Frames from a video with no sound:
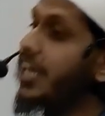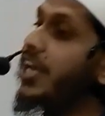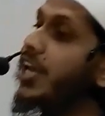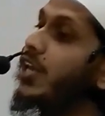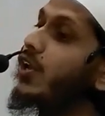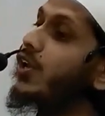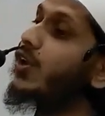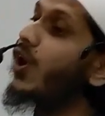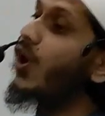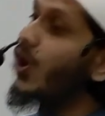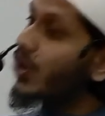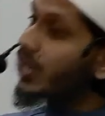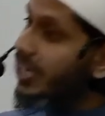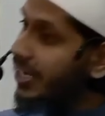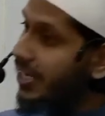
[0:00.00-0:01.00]
not
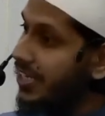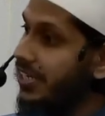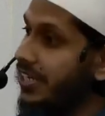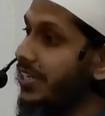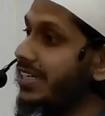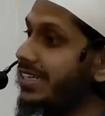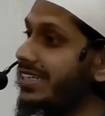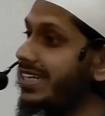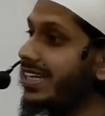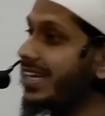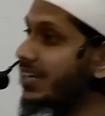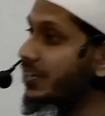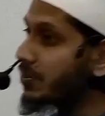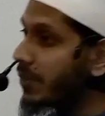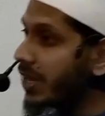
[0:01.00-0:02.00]
only did
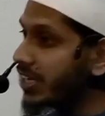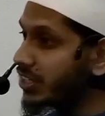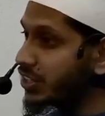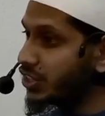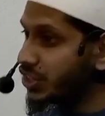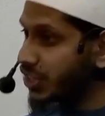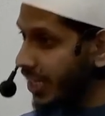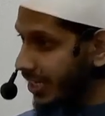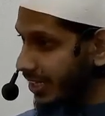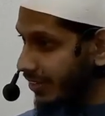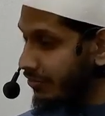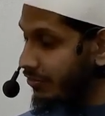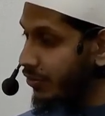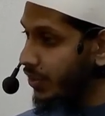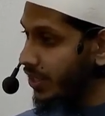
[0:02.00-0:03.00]
he remain in jail
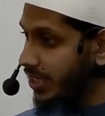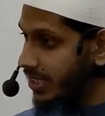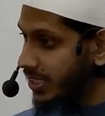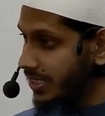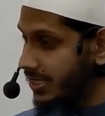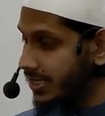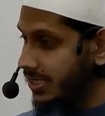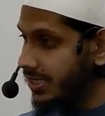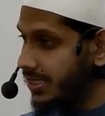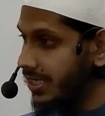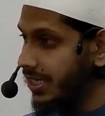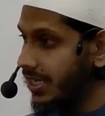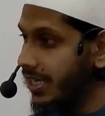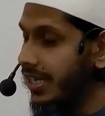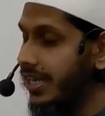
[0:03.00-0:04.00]
for years,
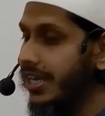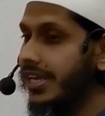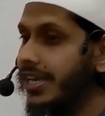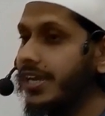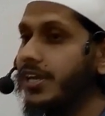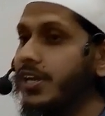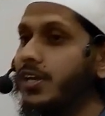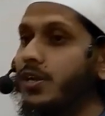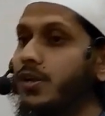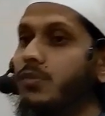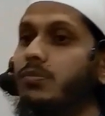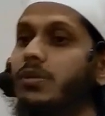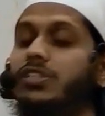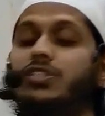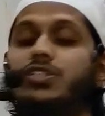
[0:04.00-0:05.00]

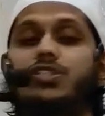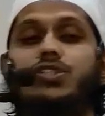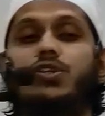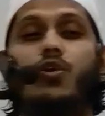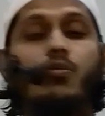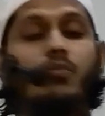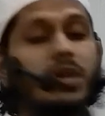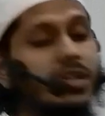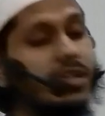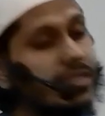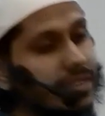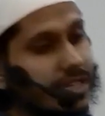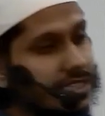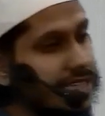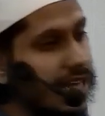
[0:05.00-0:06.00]
but so many
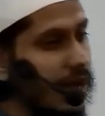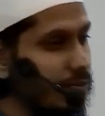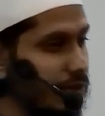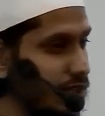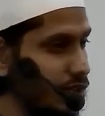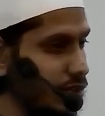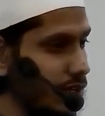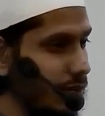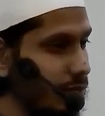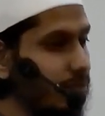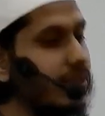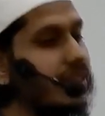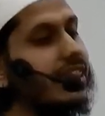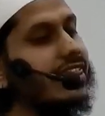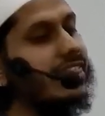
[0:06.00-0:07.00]
things happened to him.
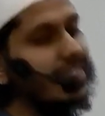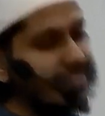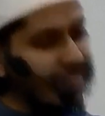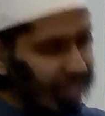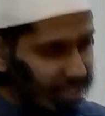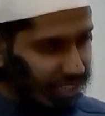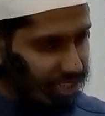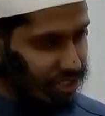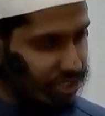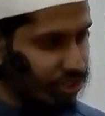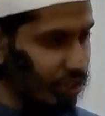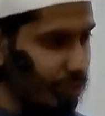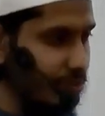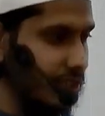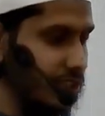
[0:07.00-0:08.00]
Then his
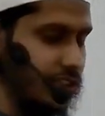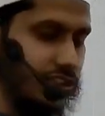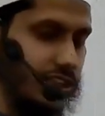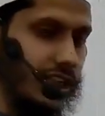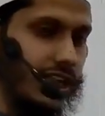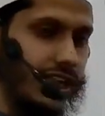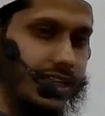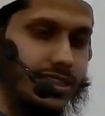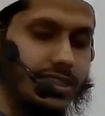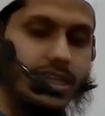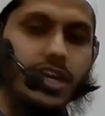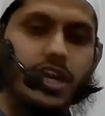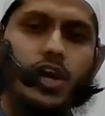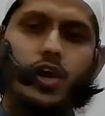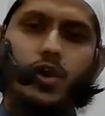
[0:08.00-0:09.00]
dream materialized.
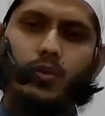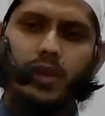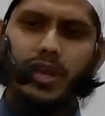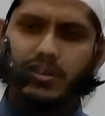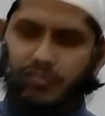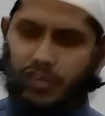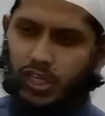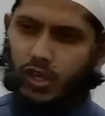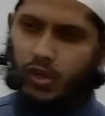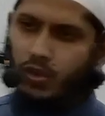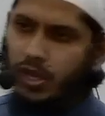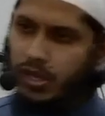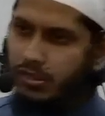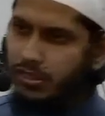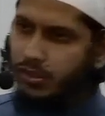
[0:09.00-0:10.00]
Whenever you're
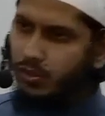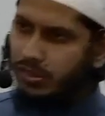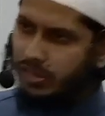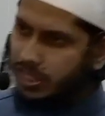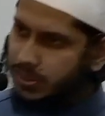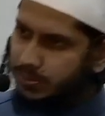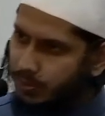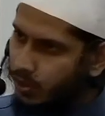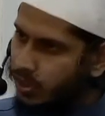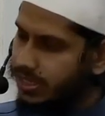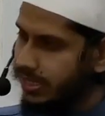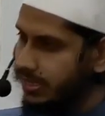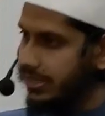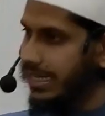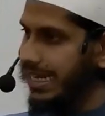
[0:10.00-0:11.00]
going through this
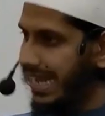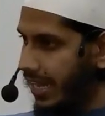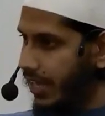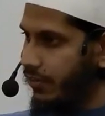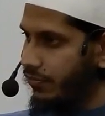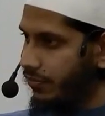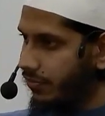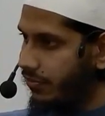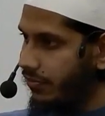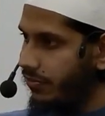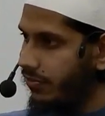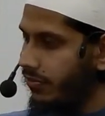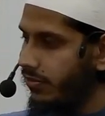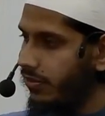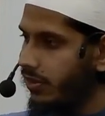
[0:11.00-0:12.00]
process in life,
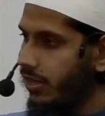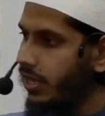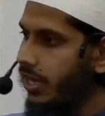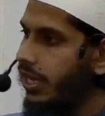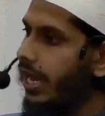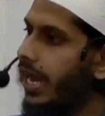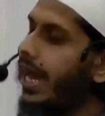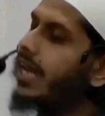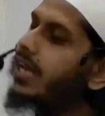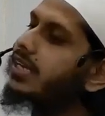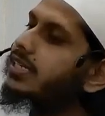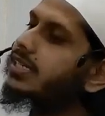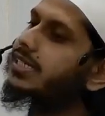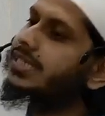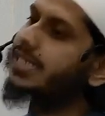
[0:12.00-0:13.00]

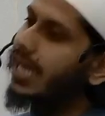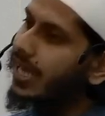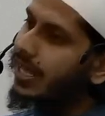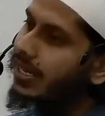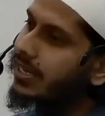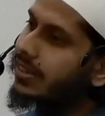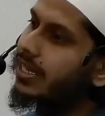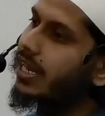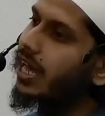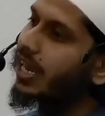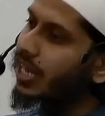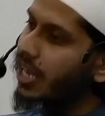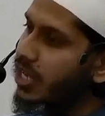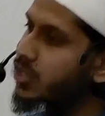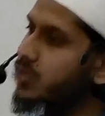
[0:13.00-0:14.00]
understand that
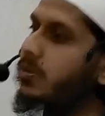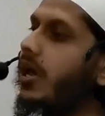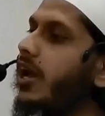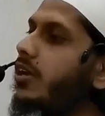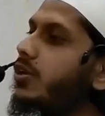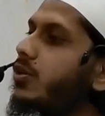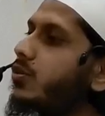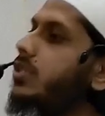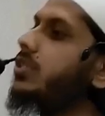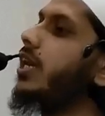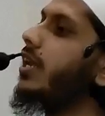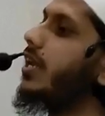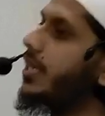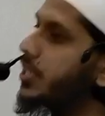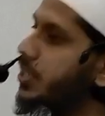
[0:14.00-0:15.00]
Allah subhanahu wa
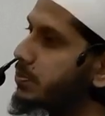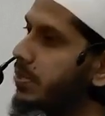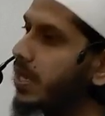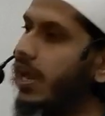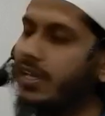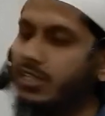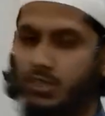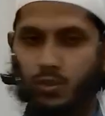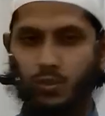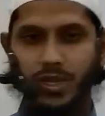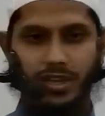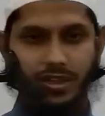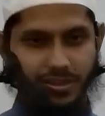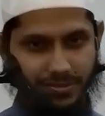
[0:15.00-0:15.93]
ta'ala is behind the will.